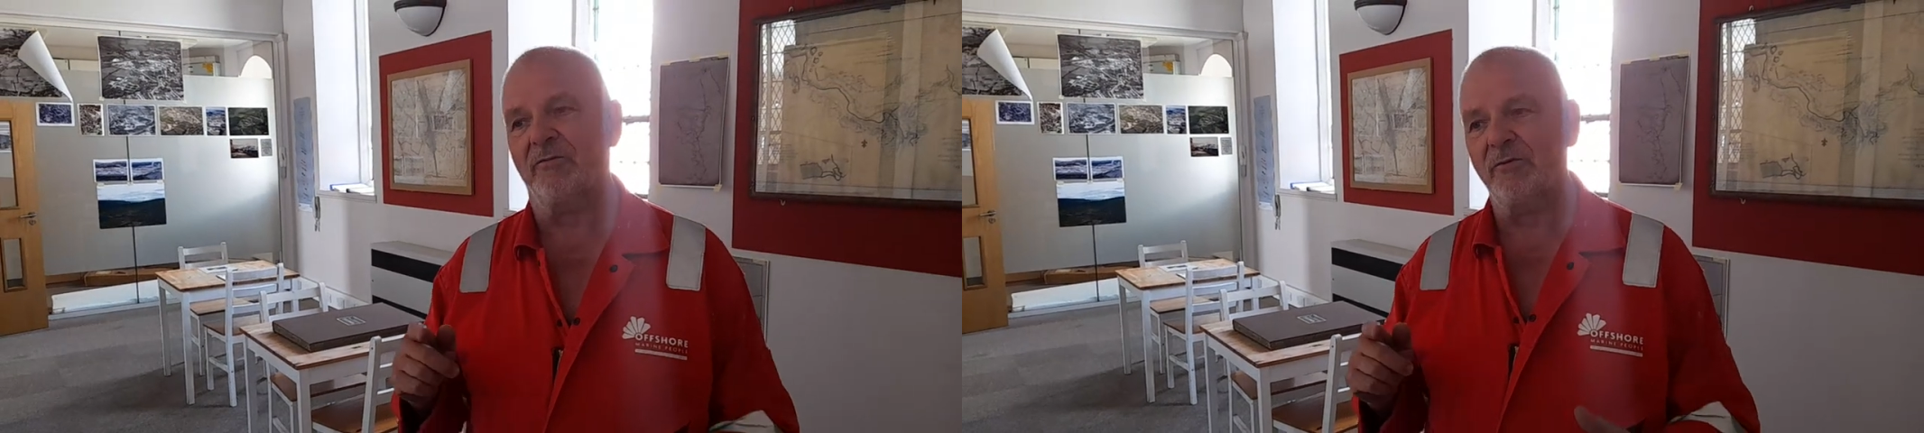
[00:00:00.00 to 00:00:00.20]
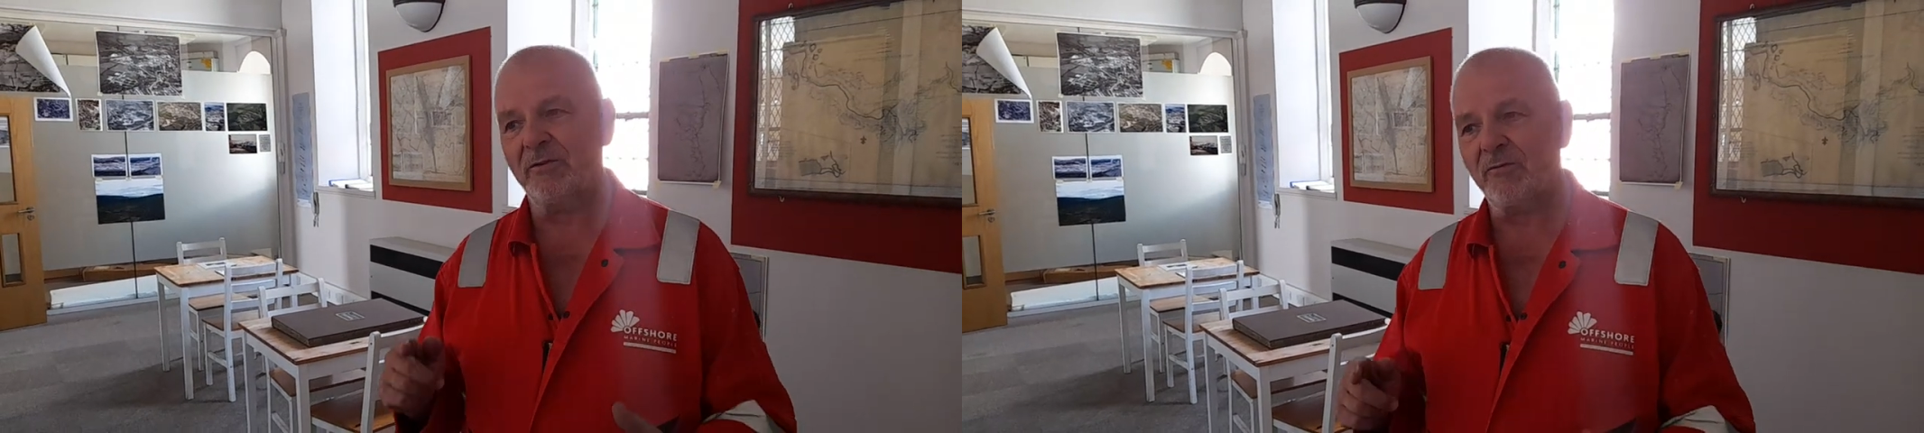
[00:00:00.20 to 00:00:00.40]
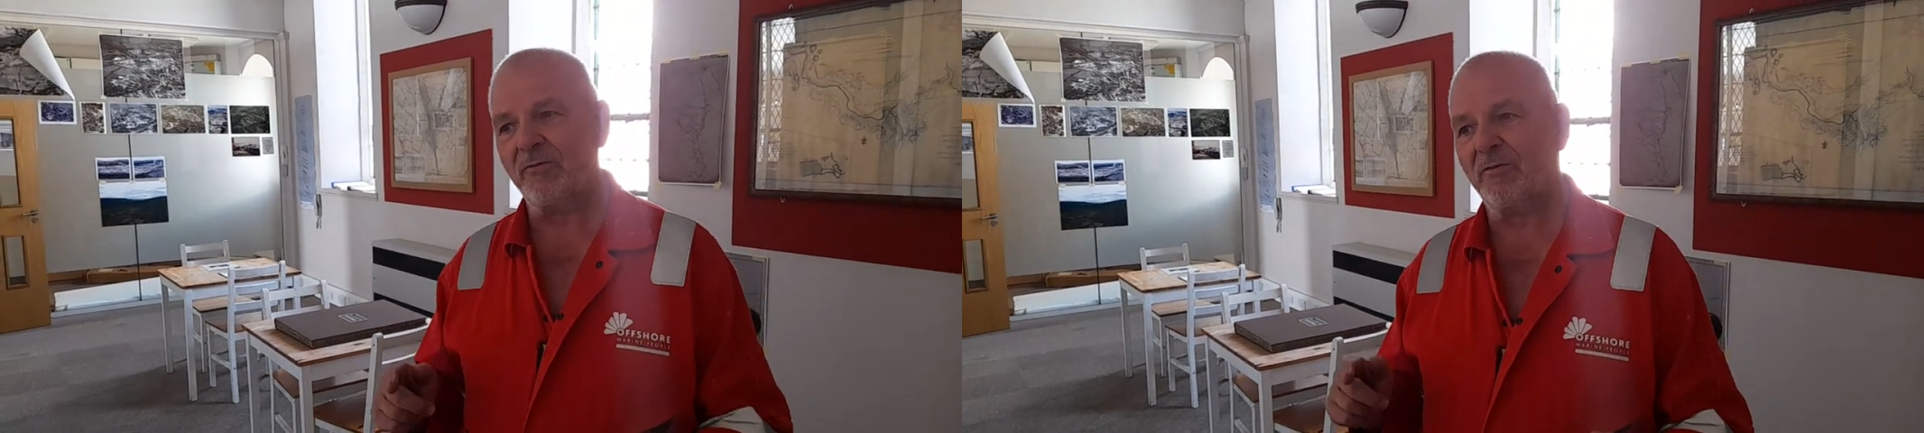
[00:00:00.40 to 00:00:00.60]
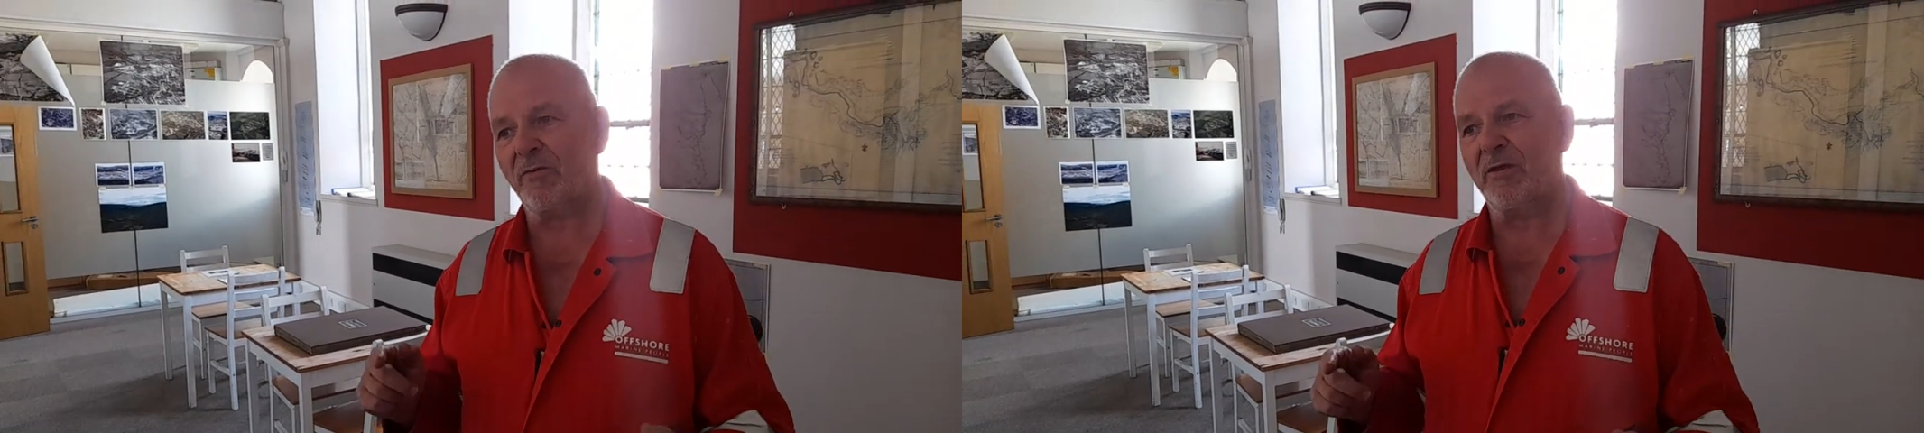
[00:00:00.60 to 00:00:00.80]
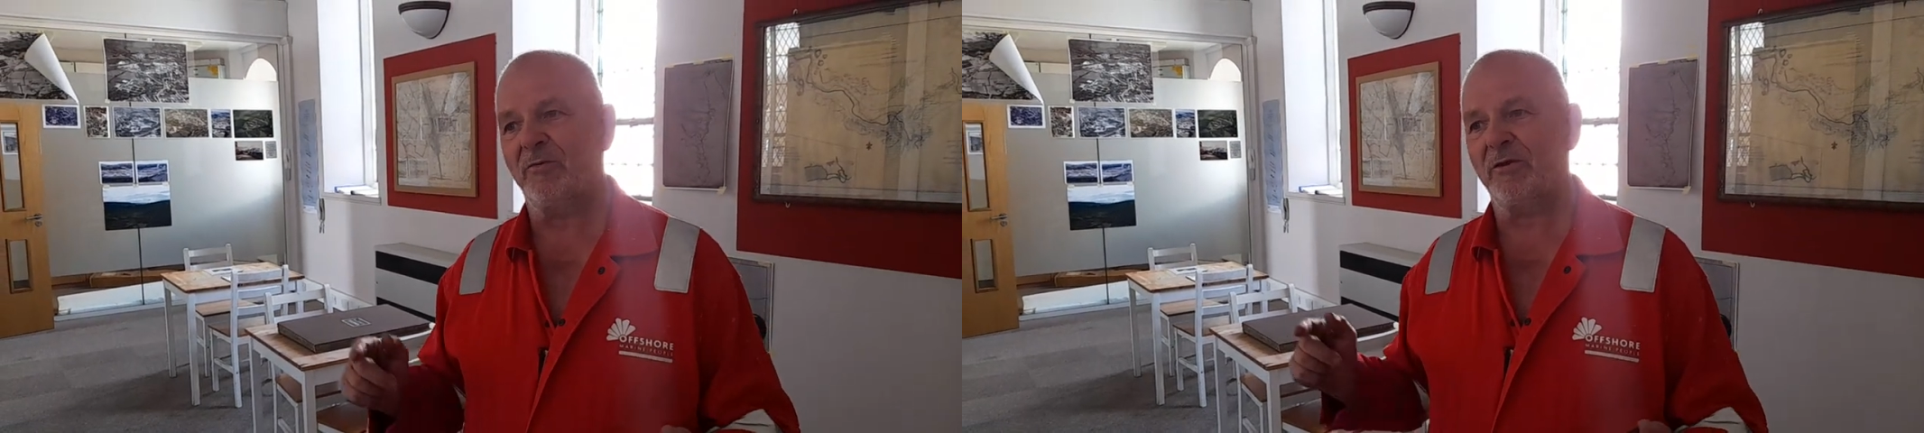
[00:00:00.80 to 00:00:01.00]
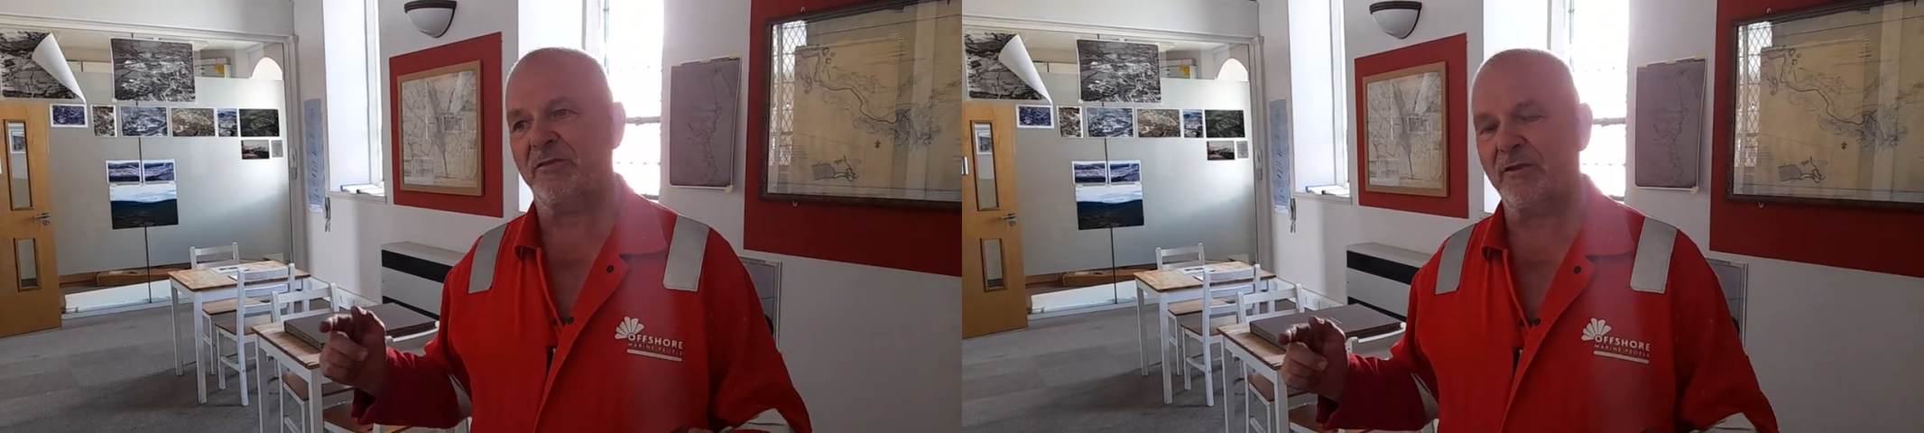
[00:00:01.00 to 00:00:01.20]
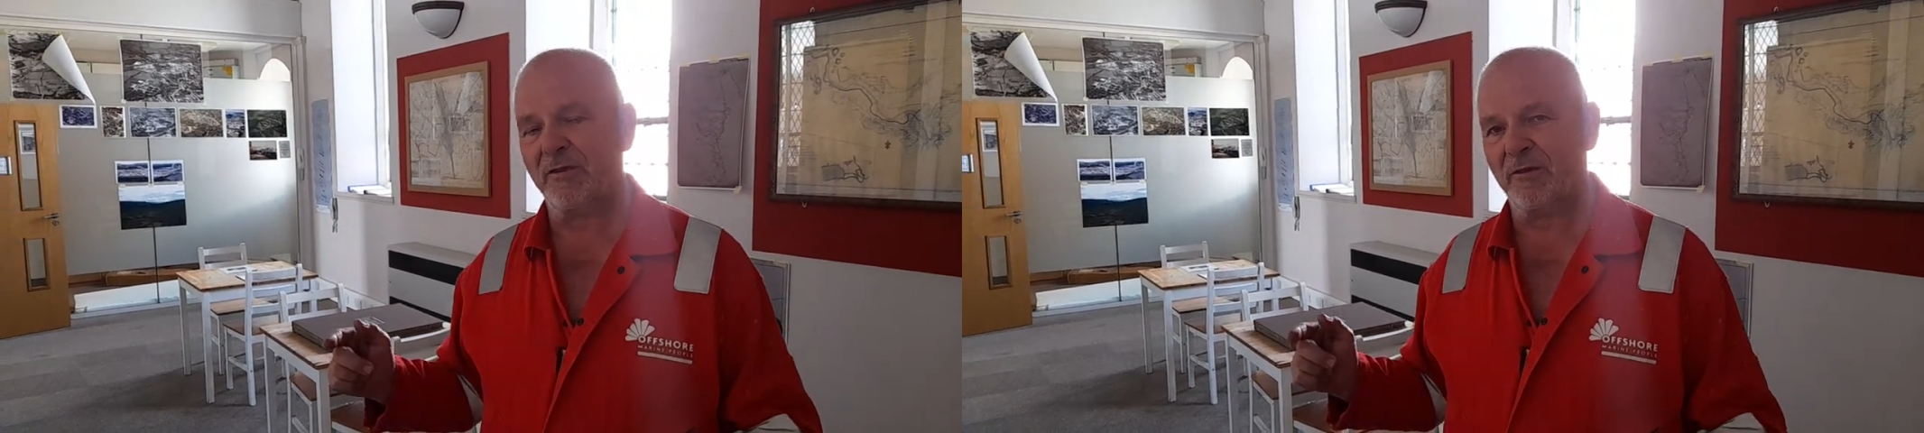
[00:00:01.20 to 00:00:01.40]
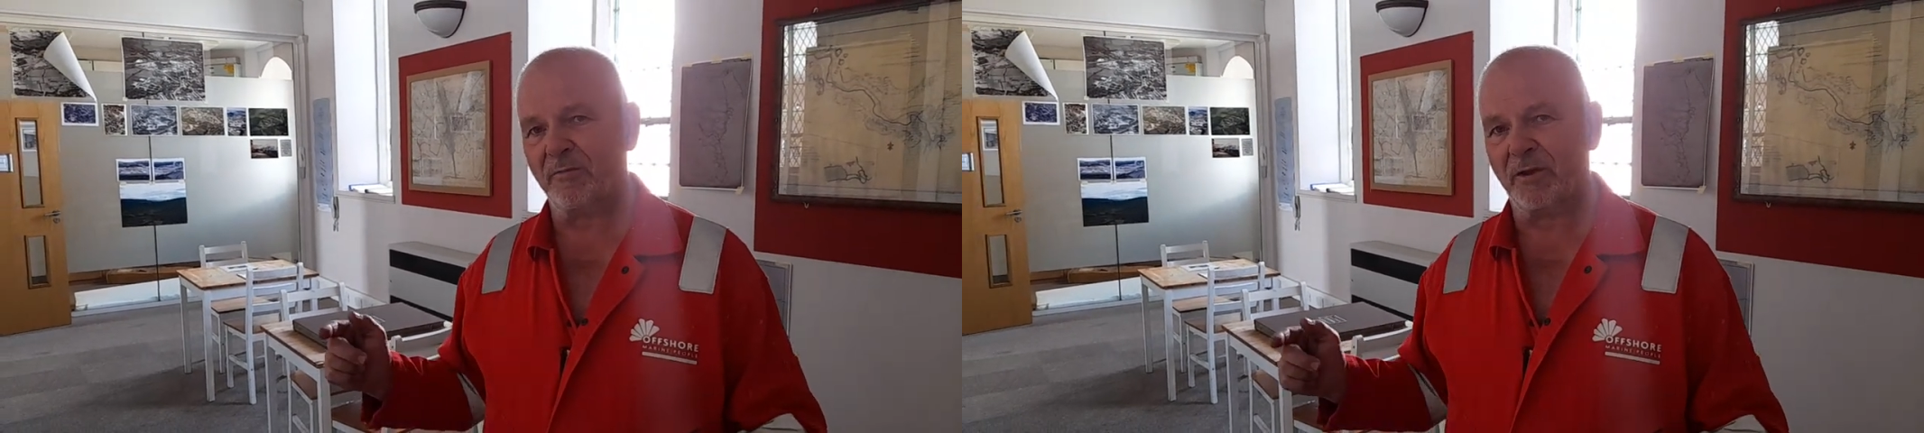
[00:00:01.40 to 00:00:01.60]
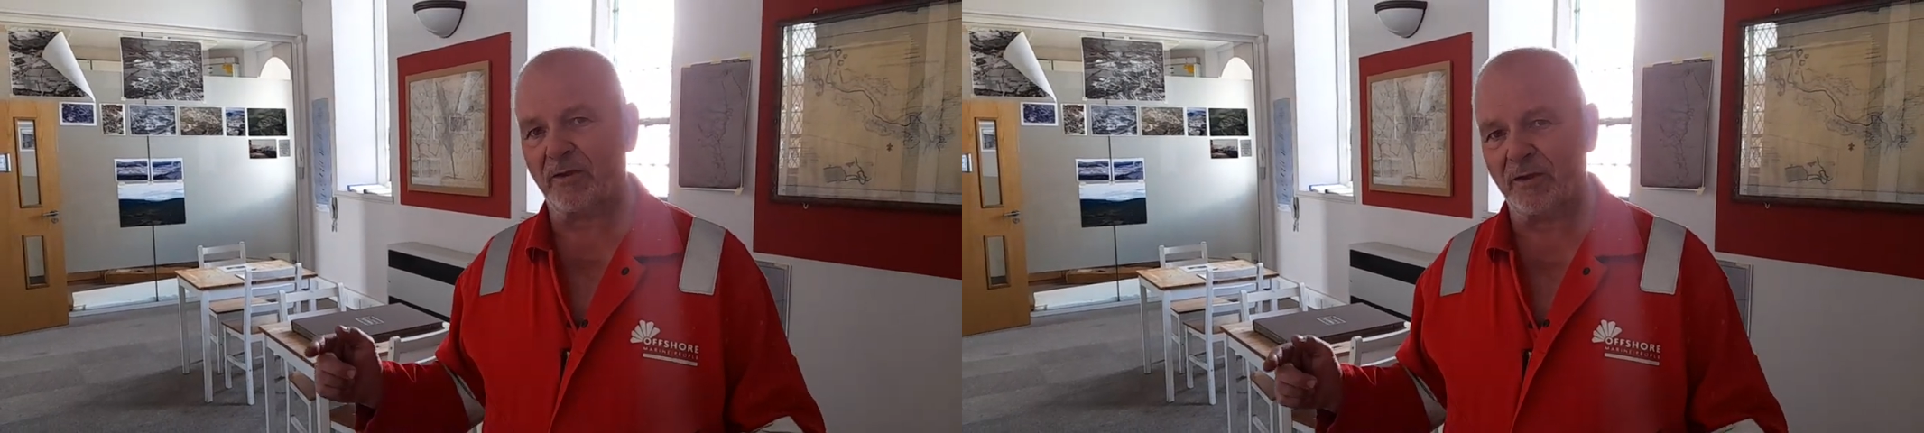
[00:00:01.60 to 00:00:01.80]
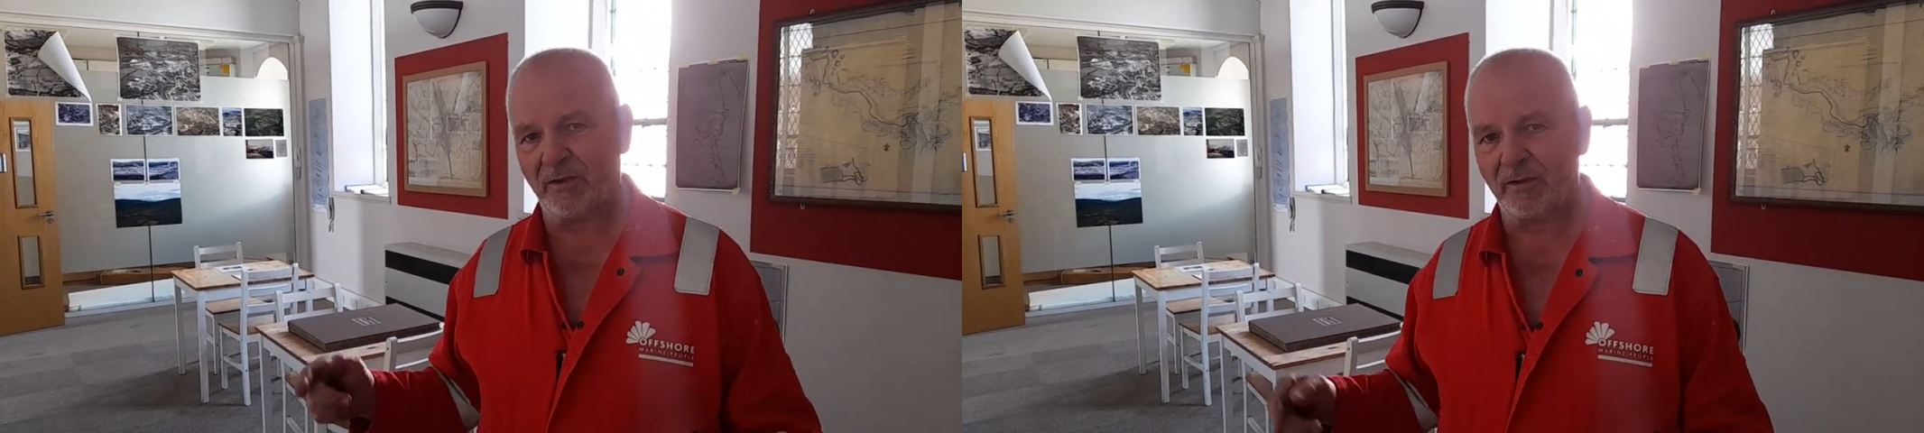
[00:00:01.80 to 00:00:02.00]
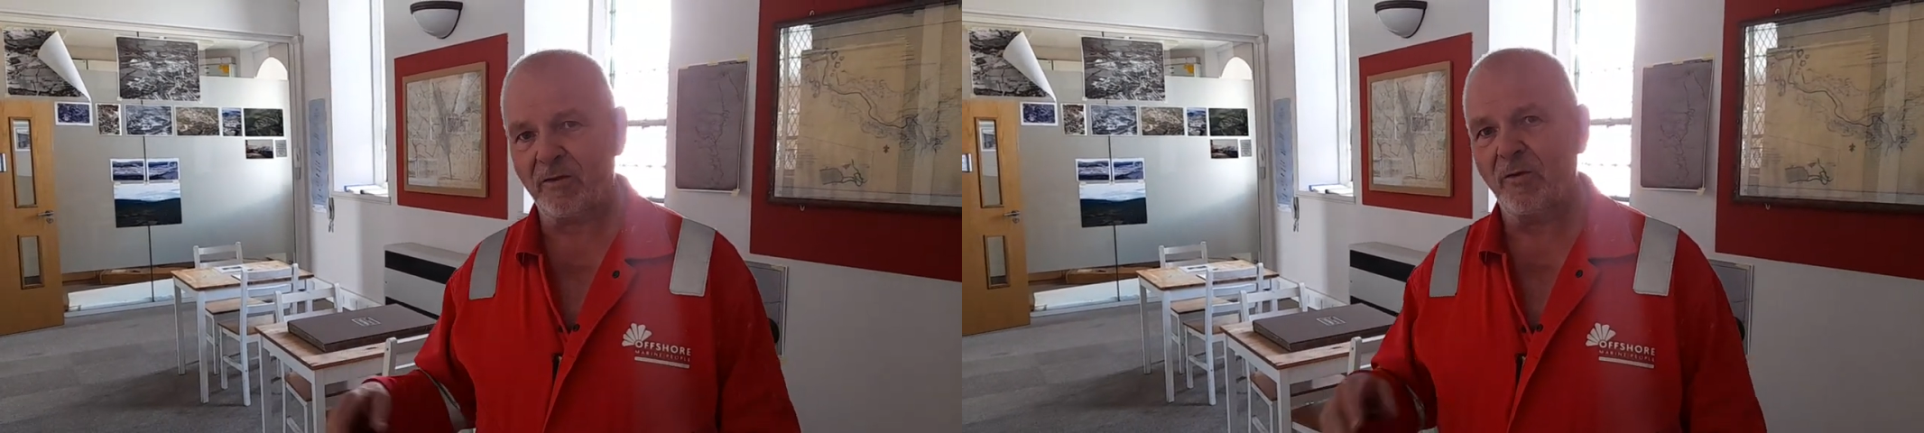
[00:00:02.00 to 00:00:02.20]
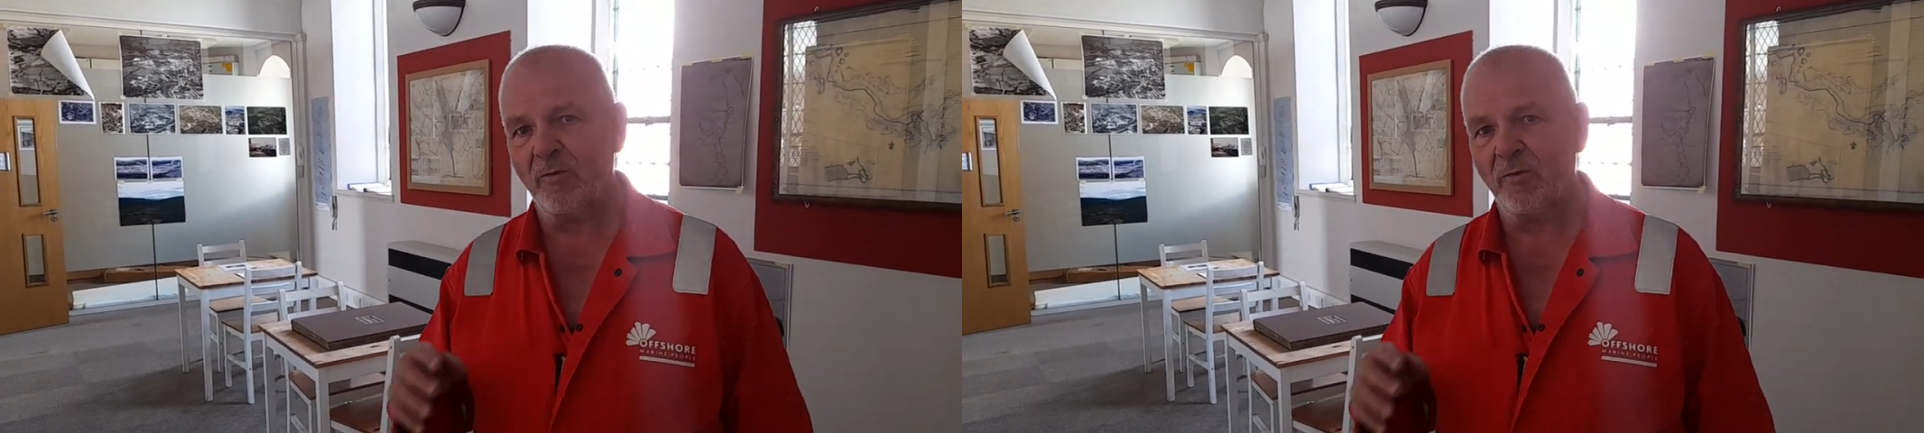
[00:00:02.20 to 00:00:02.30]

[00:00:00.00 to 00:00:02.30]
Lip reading: if we do it the way we're thinking about here,